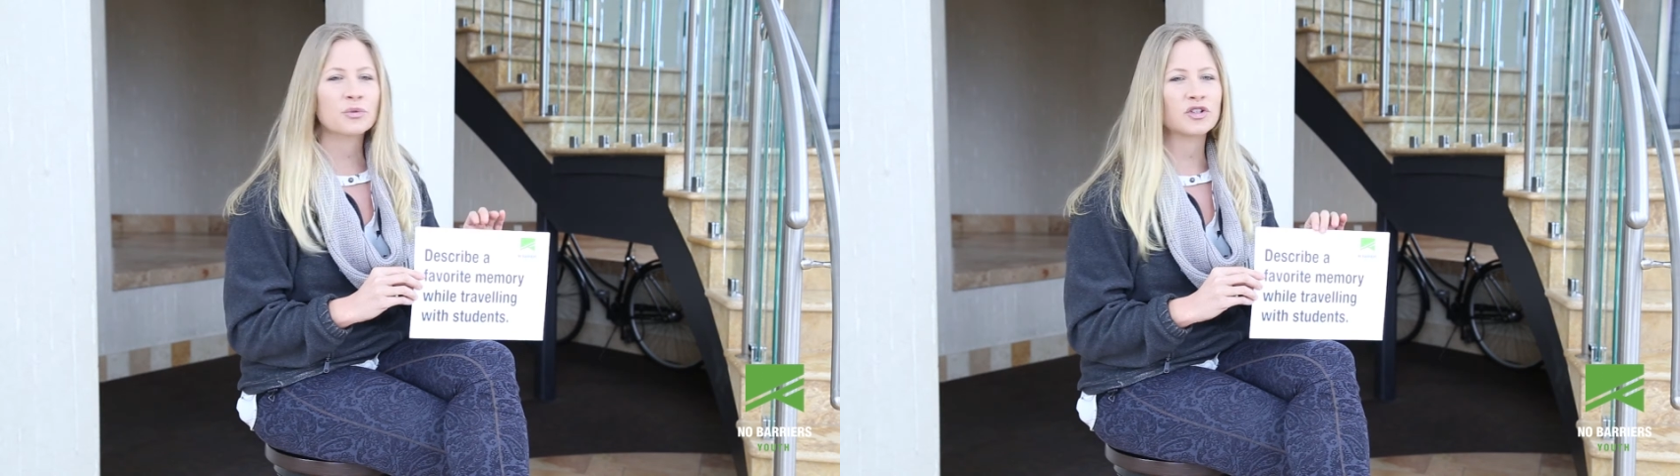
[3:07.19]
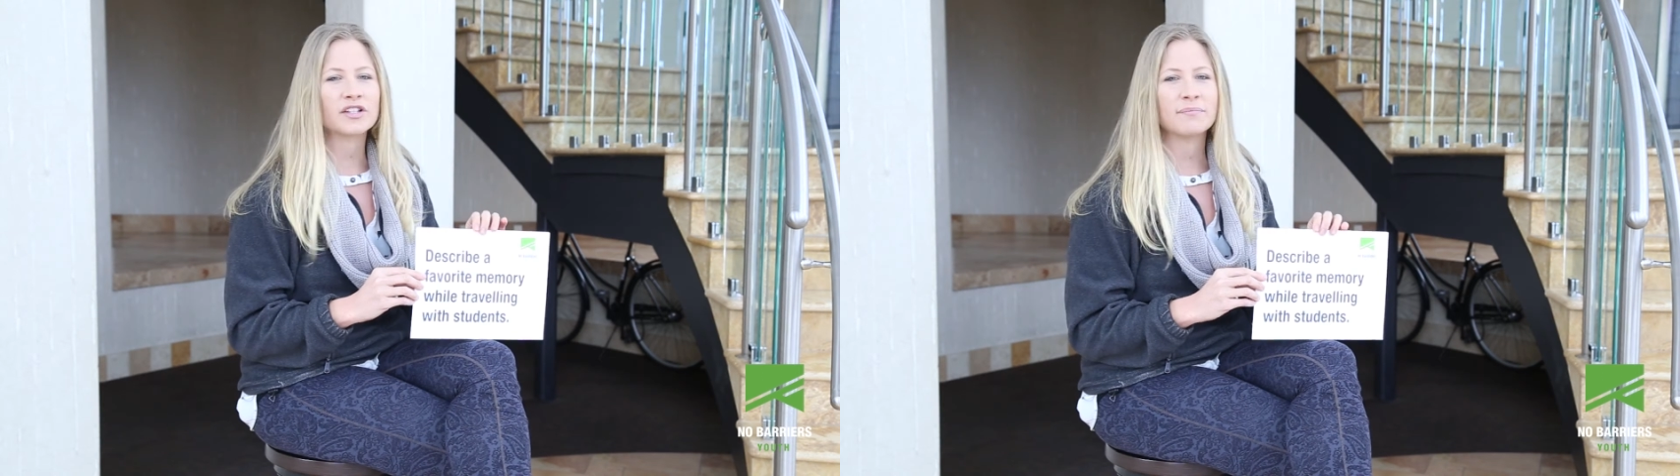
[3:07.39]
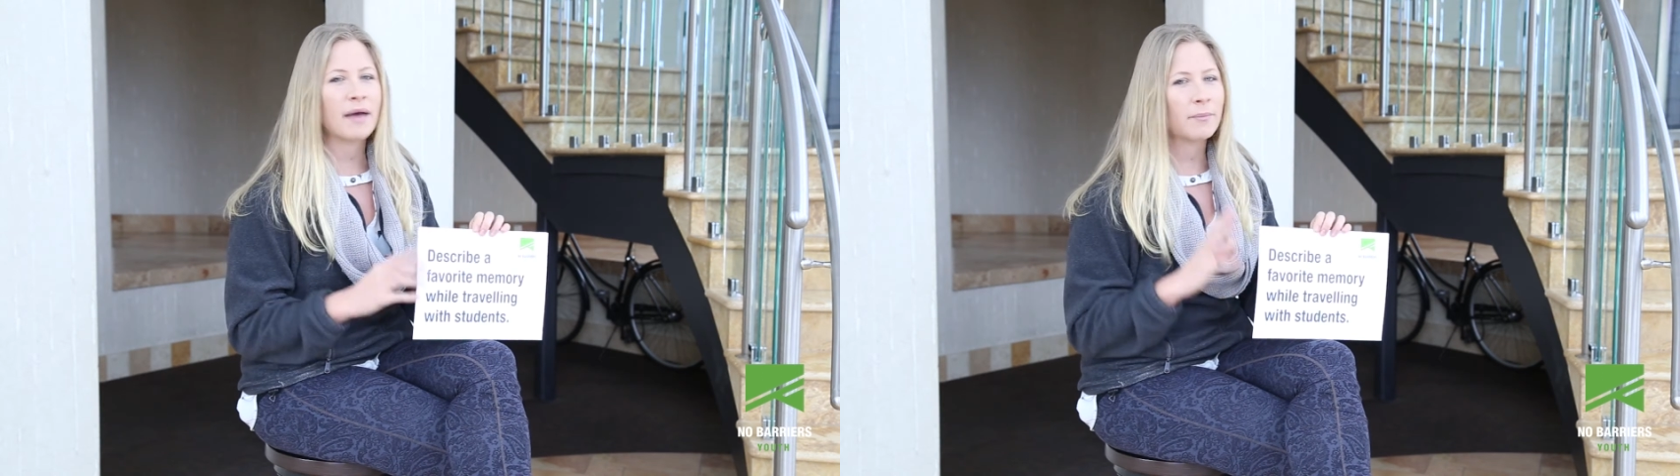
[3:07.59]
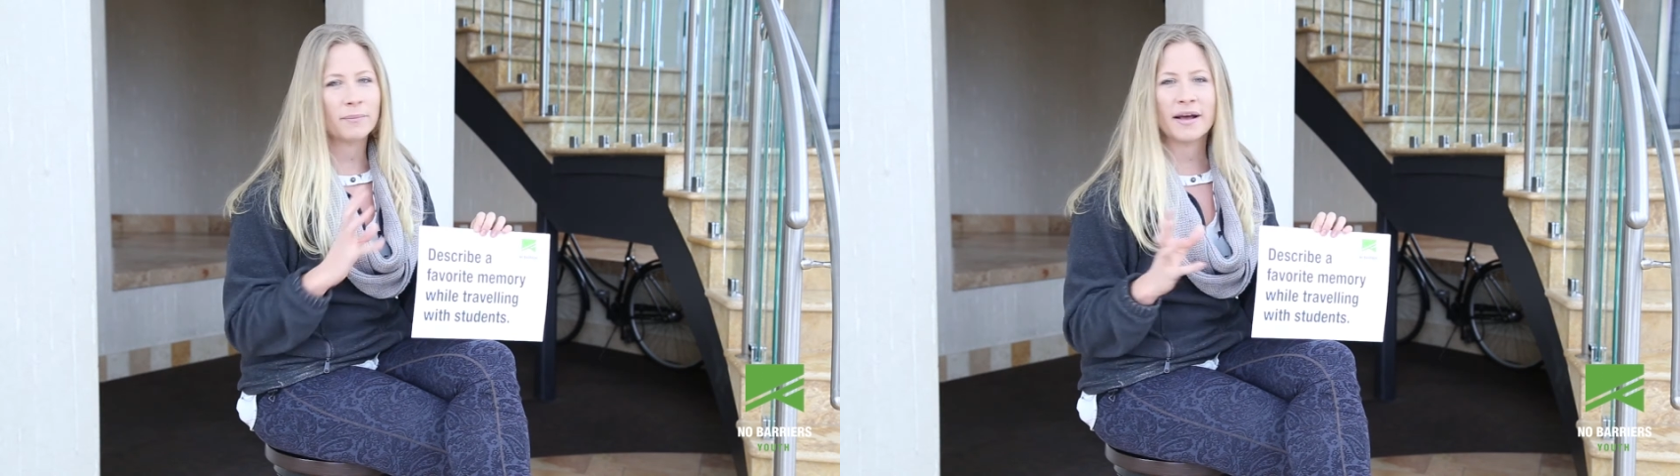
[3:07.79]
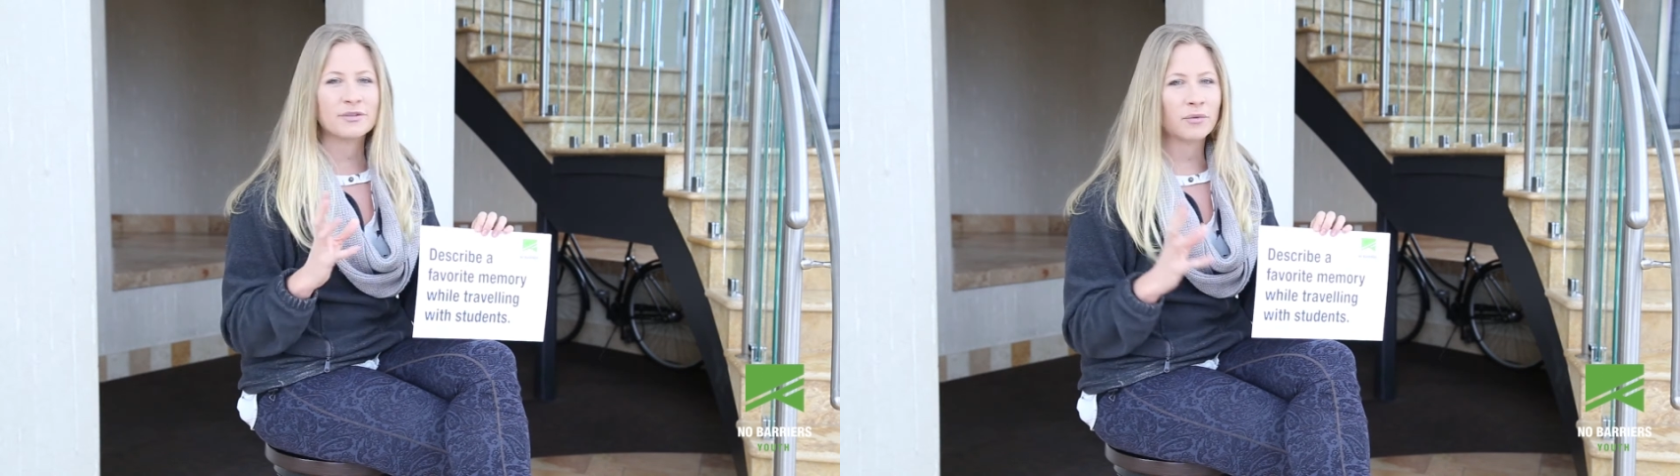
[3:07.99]
were just
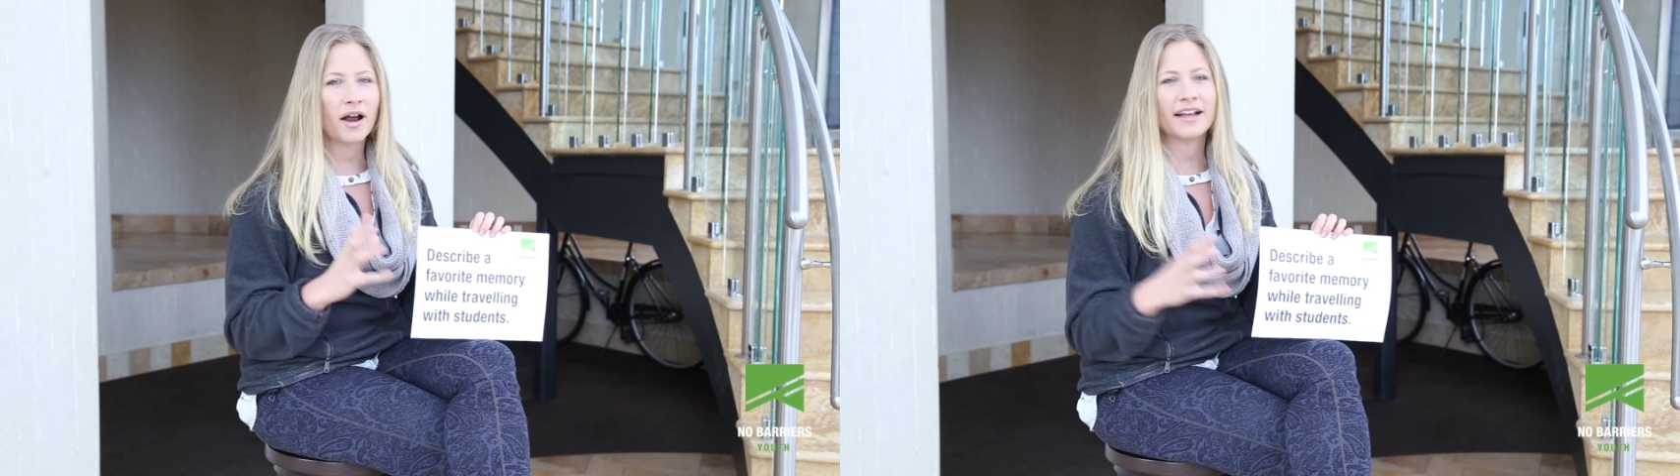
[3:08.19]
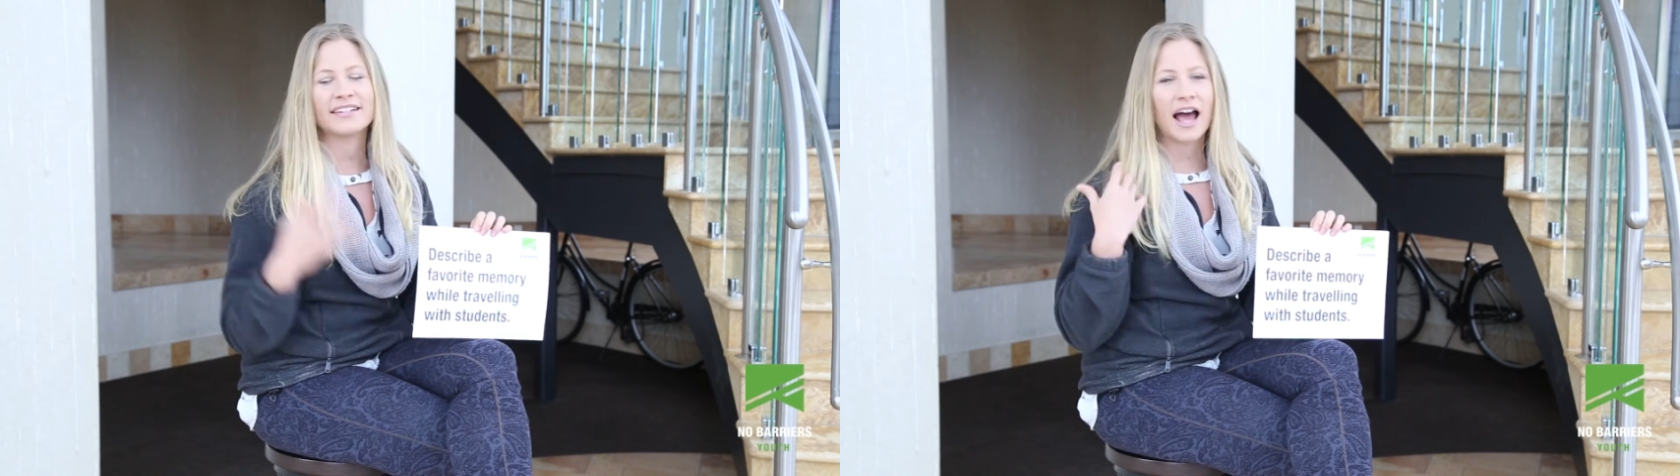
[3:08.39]
mesmerized.